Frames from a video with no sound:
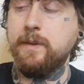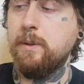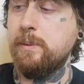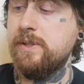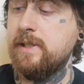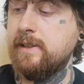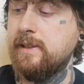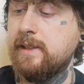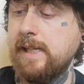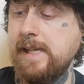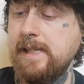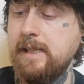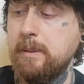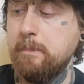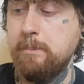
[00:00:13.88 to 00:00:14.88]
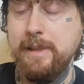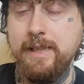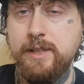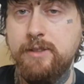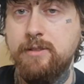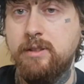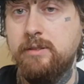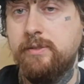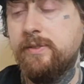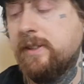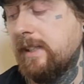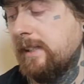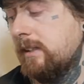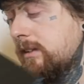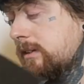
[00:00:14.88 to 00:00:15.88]
which is a beard growth
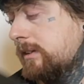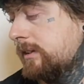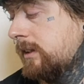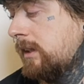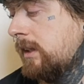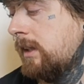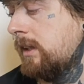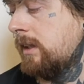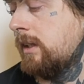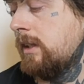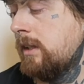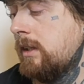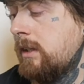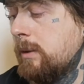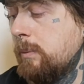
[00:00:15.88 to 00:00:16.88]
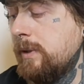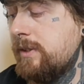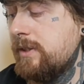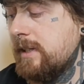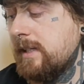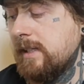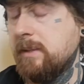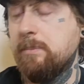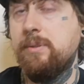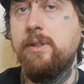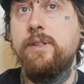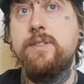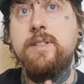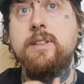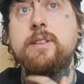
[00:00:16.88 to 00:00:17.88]
kit, which I
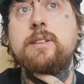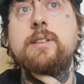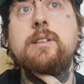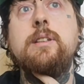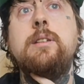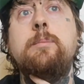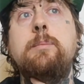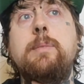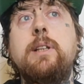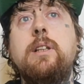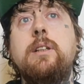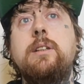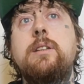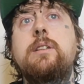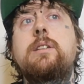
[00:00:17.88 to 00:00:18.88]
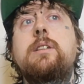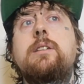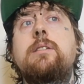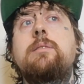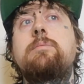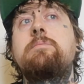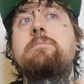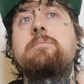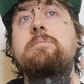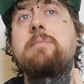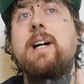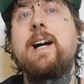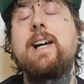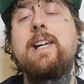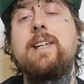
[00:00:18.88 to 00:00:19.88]
purchased because
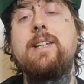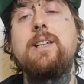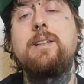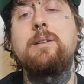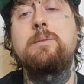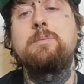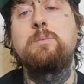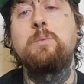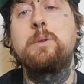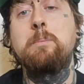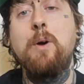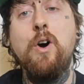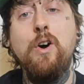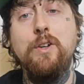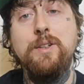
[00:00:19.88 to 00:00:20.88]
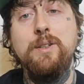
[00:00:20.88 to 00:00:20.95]
I was bored.